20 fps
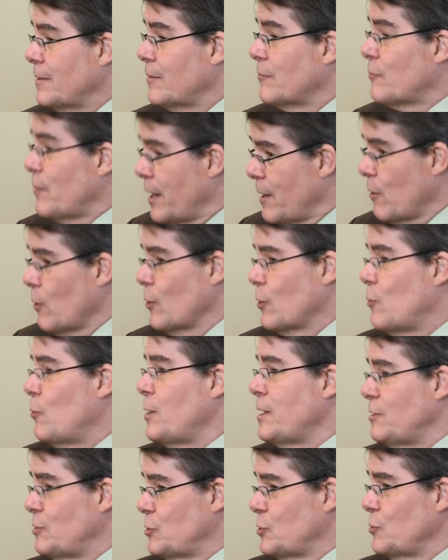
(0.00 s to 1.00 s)
they are
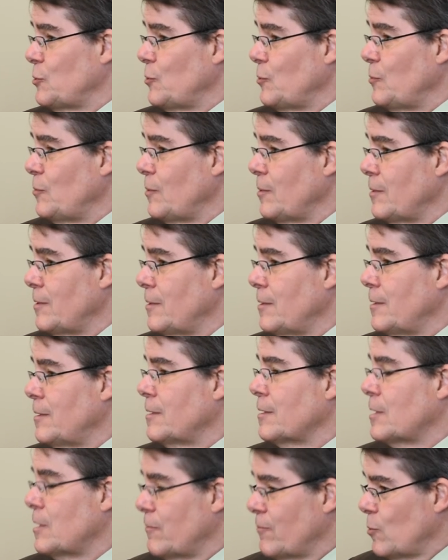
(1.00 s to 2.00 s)
going to
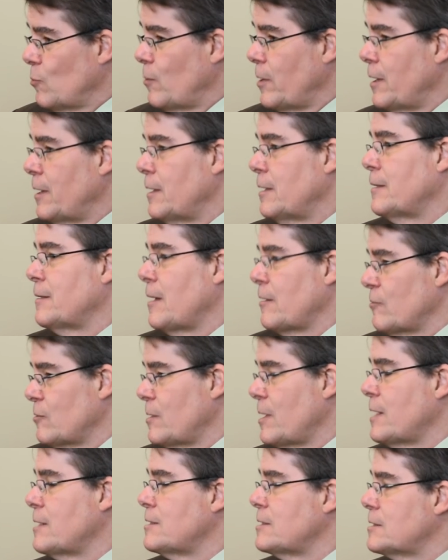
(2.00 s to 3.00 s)
give away another
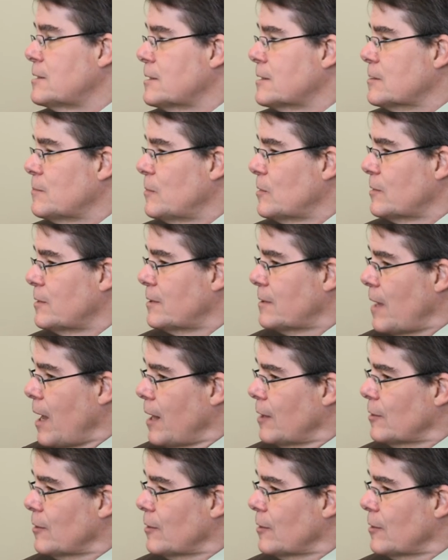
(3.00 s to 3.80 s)
$96 million.